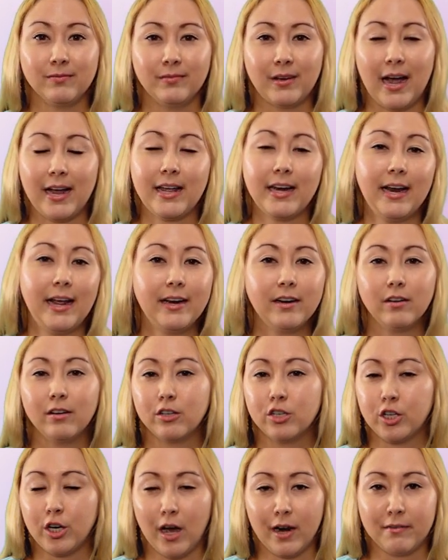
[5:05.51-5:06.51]
I can handle a
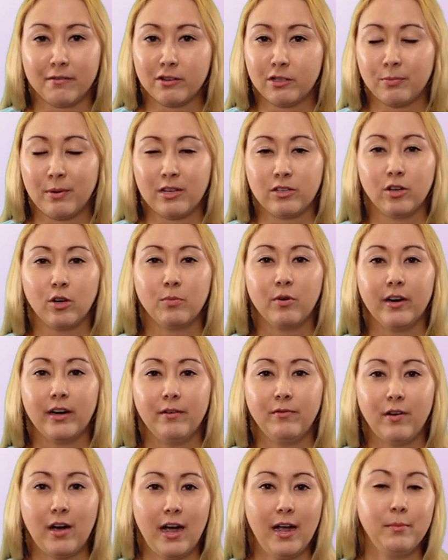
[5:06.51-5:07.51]
shot of espresso pretty
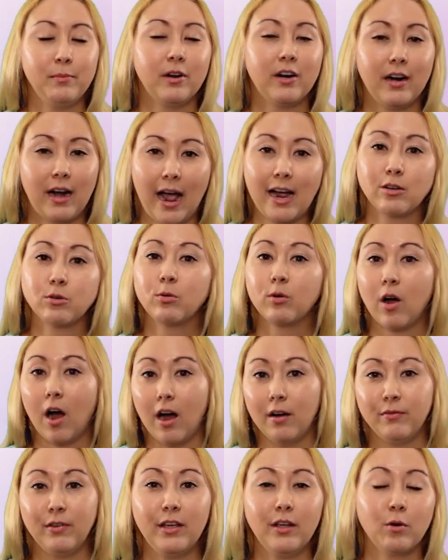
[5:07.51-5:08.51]
fine, but an actual
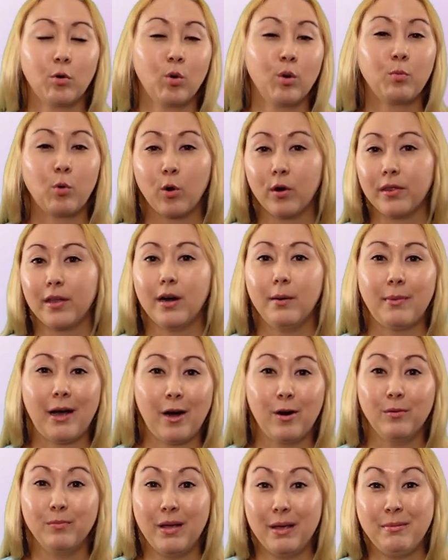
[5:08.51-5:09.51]
coffee or more than
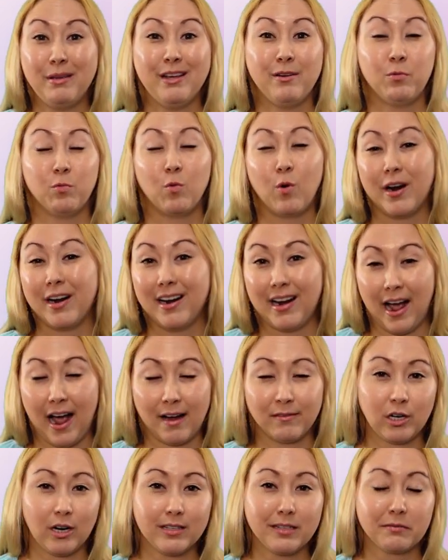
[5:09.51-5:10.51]
about maybe one and a
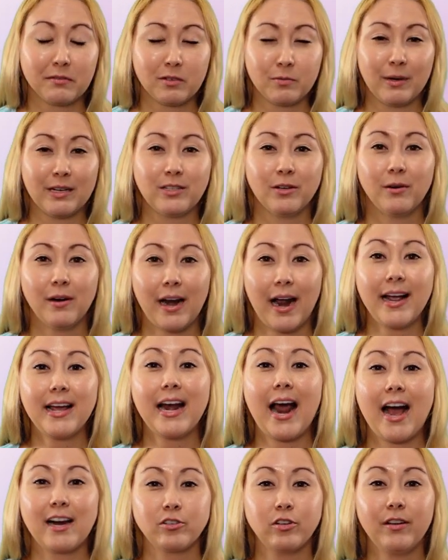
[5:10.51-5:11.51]
half shots of espresso, and I can
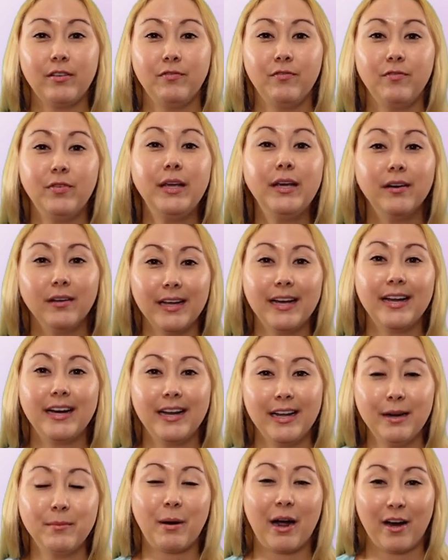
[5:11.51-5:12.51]
actually feel it
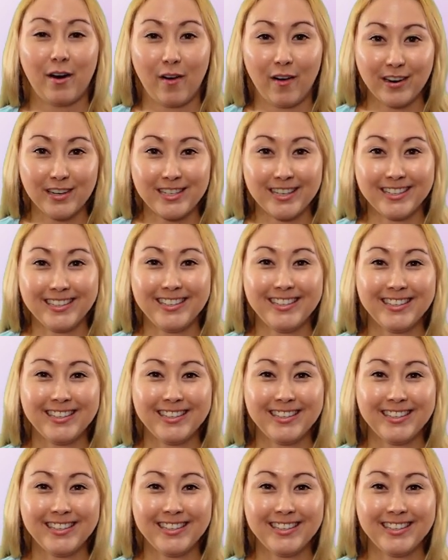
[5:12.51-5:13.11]
in my heart.